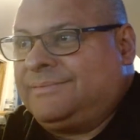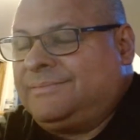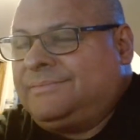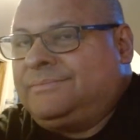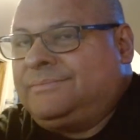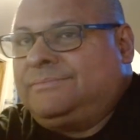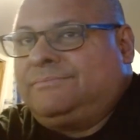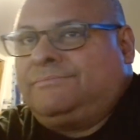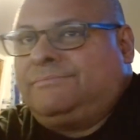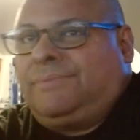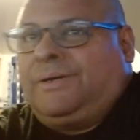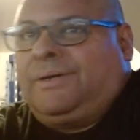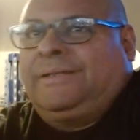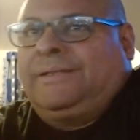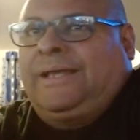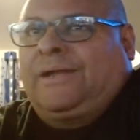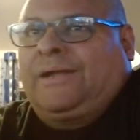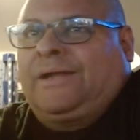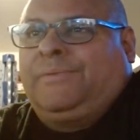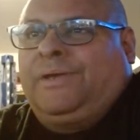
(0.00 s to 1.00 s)
But
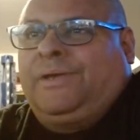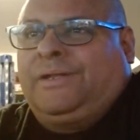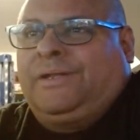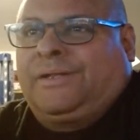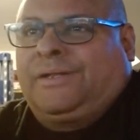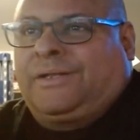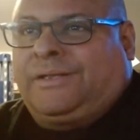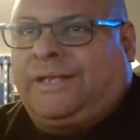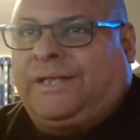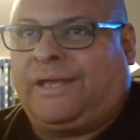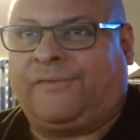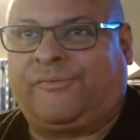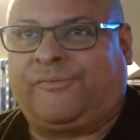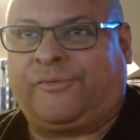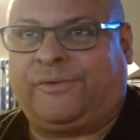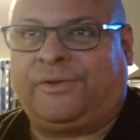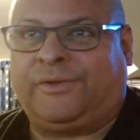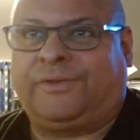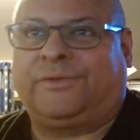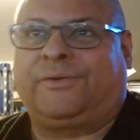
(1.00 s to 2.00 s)
that'll be another day
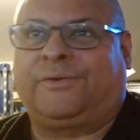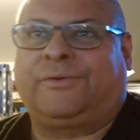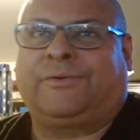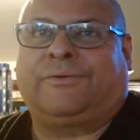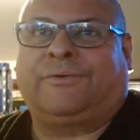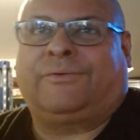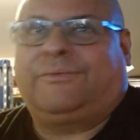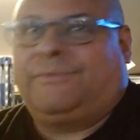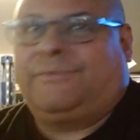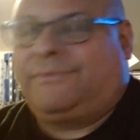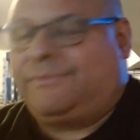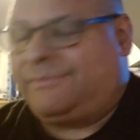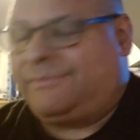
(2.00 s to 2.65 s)
for another,